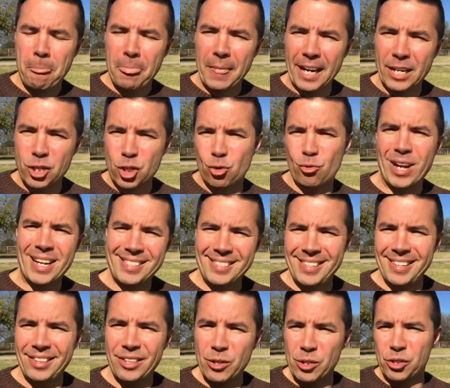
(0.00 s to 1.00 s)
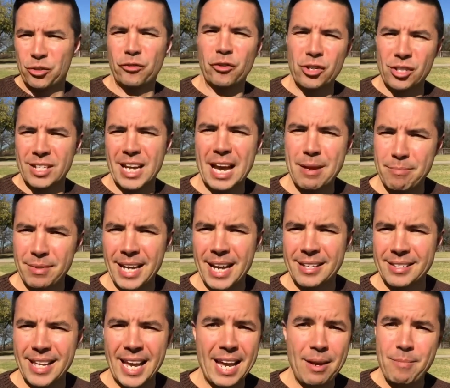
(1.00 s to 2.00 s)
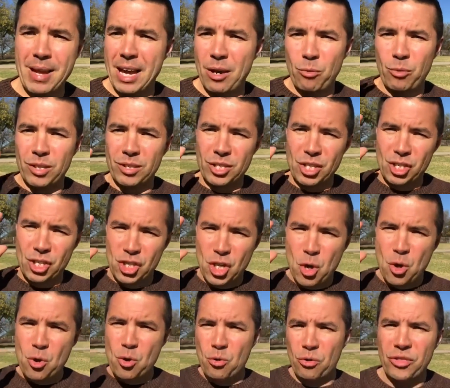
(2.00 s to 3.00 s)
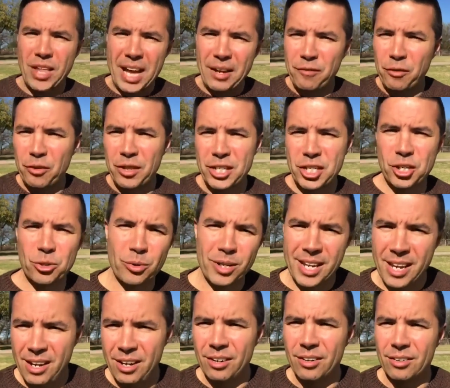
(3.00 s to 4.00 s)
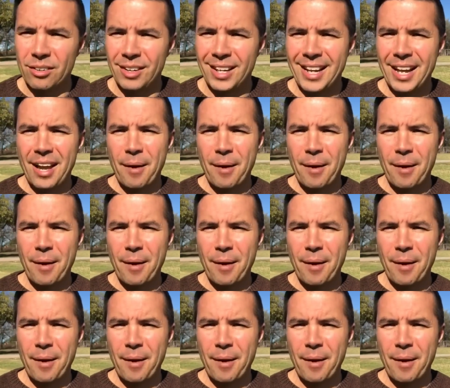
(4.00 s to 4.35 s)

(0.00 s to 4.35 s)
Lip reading: addressing those first-time guests. Hey man, we're just so thankful that you were here.